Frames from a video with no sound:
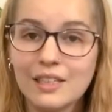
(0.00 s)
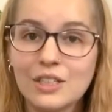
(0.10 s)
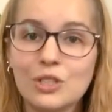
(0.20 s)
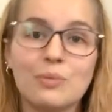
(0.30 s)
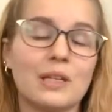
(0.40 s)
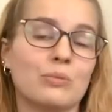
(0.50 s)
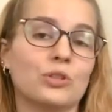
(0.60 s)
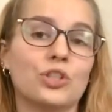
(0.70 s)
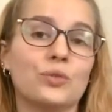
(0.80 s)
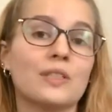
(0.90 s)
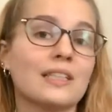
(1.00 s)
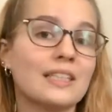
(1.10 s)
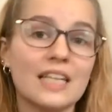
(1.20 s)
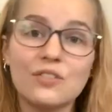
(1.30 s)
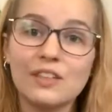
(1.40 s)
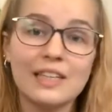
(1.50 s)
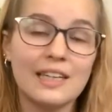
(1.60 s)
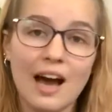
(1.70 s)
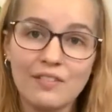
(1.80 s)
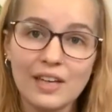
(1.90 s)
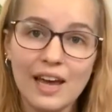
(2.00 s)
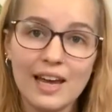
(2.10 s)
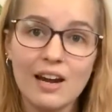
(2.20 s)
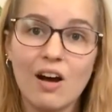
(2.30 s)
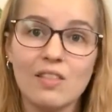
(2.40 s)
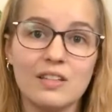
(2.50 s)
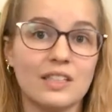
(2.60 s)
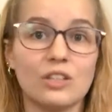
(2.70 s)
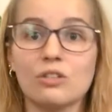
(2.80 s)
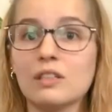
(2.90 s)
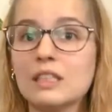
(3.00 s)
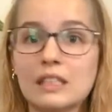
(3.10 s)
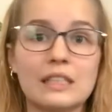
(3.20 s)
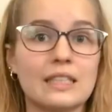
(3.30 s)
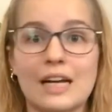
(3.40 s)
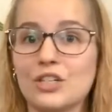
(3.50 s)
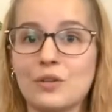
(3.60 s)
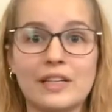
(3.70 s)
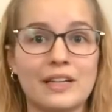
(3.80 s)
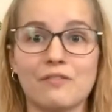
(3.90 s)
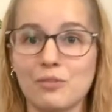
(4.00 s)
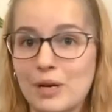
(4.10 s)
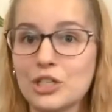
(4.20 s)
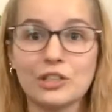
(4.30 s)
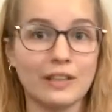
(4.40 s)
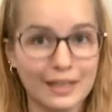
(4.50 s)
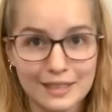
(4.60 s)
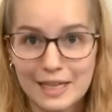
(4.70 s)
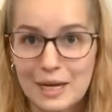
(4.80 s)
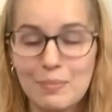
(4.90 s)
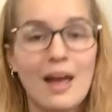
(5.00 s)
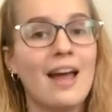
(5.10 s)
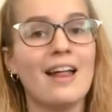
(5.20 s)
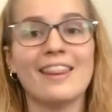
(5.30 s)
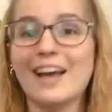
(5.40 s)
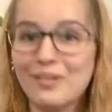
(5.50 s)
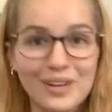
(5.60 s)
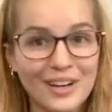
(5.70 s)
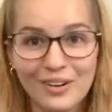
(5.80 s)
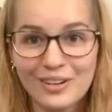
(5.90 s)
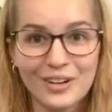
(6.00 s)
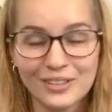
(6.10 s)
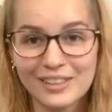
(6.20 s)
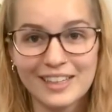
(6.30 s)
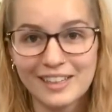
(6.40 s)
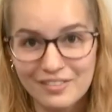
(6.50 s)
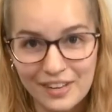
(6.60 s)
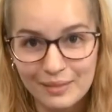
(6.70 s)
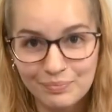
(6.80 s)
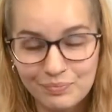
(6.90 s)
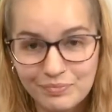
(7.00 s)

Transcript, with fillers: to be able to successfully navigate this increasingly saturated information landscape that we all currently live in.